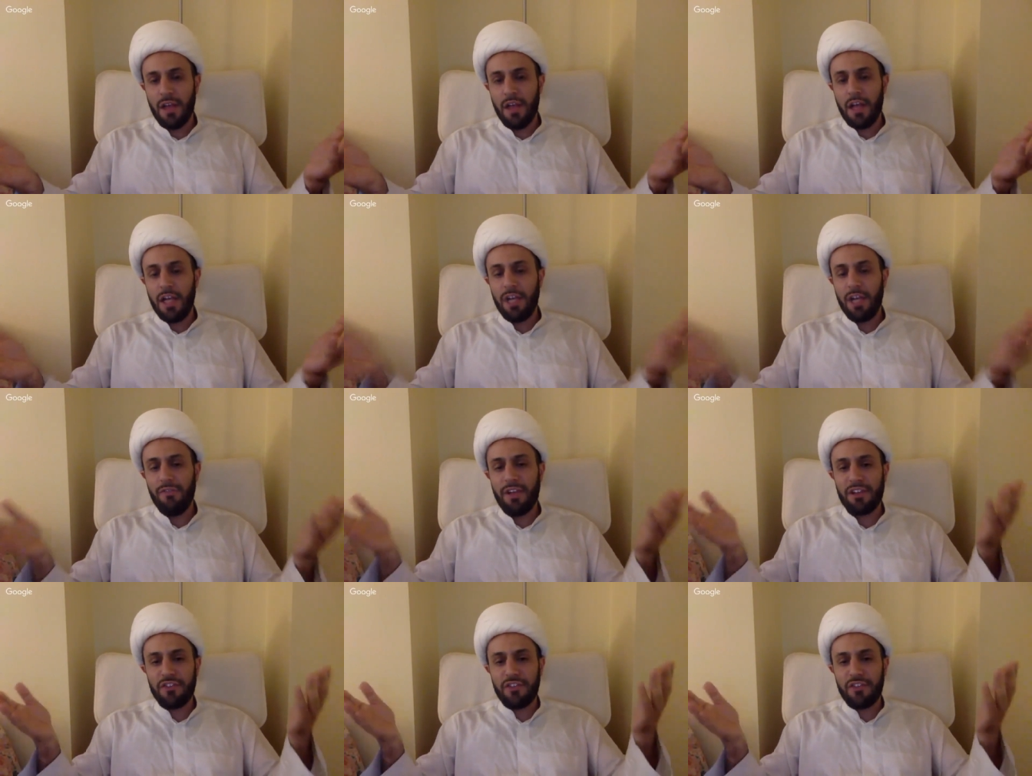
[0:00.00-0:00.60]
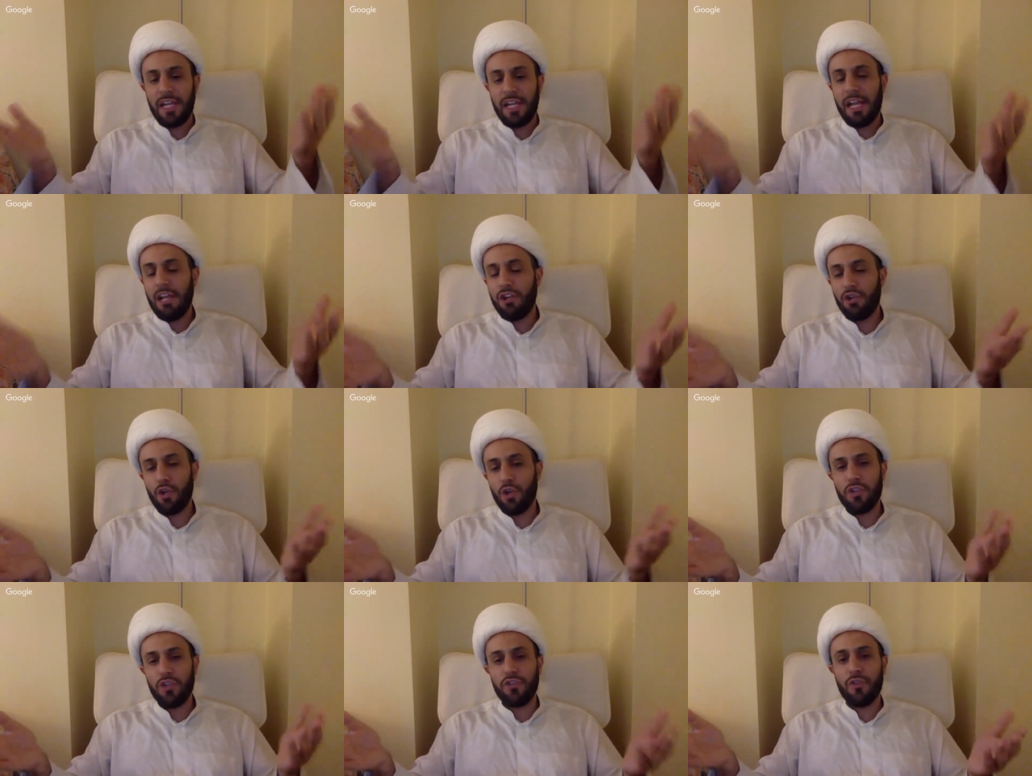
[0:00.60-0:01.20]
an
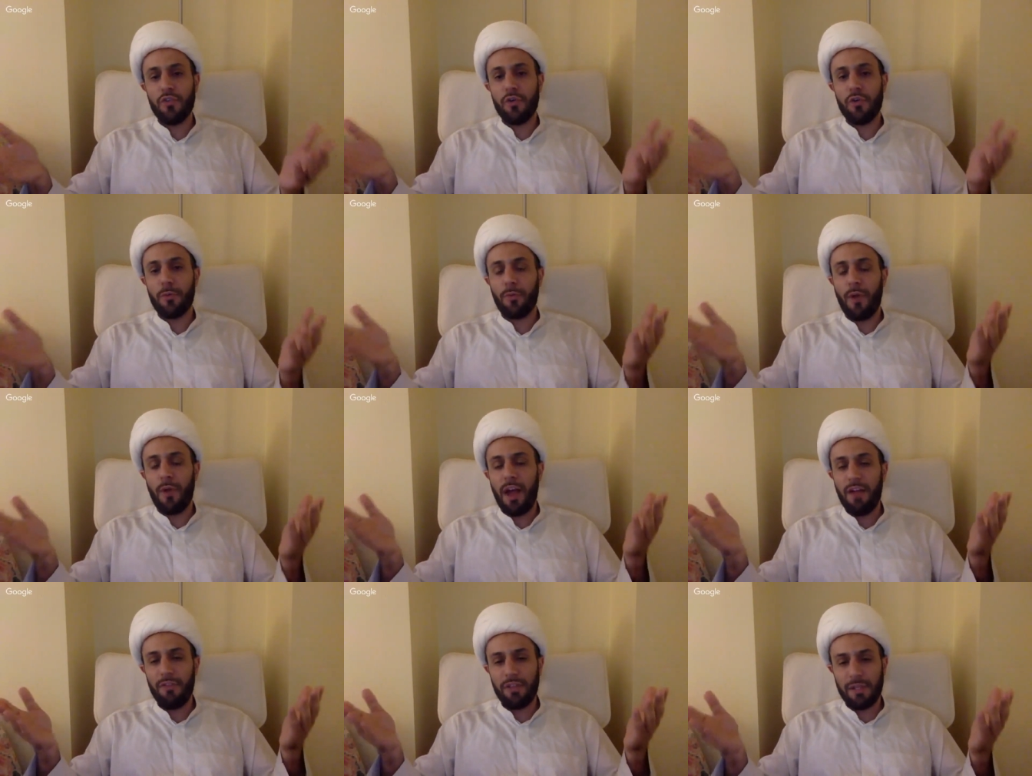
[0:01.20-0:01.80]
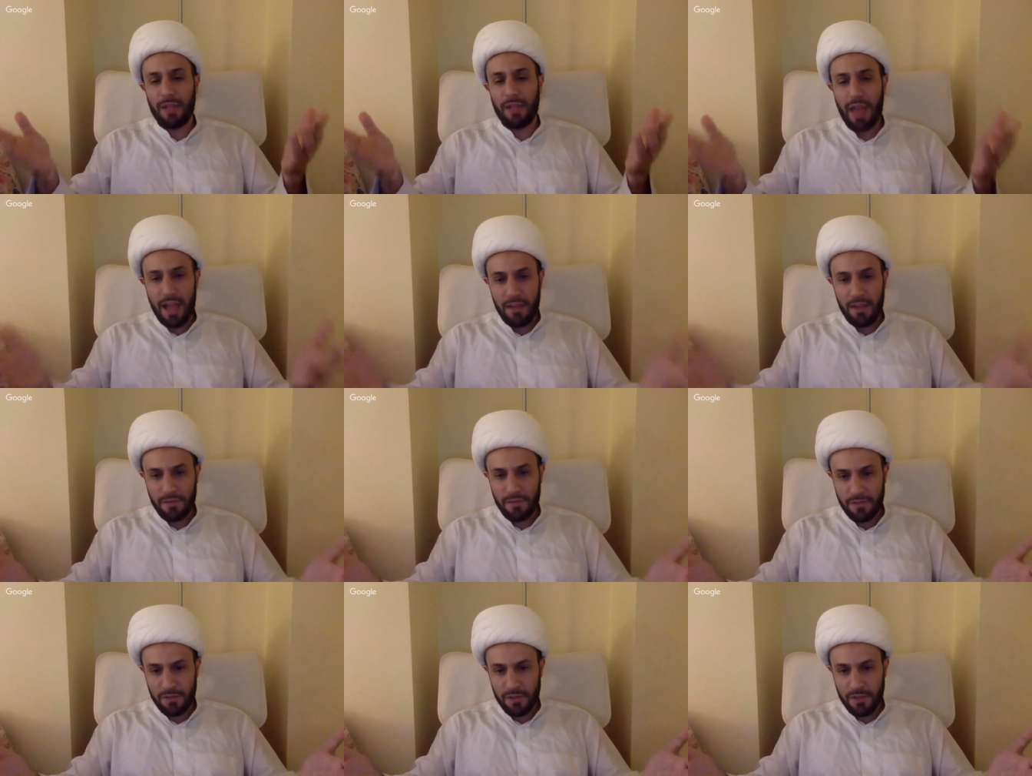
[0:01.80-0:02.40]
investigation into their private
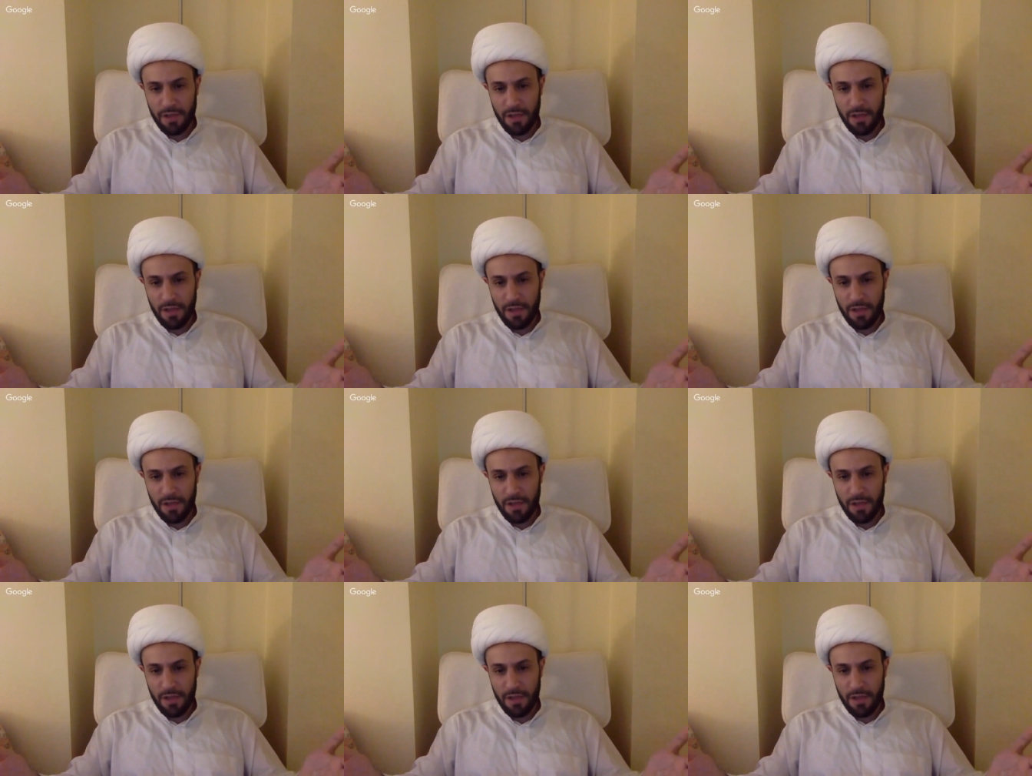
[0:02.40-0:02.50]
lives.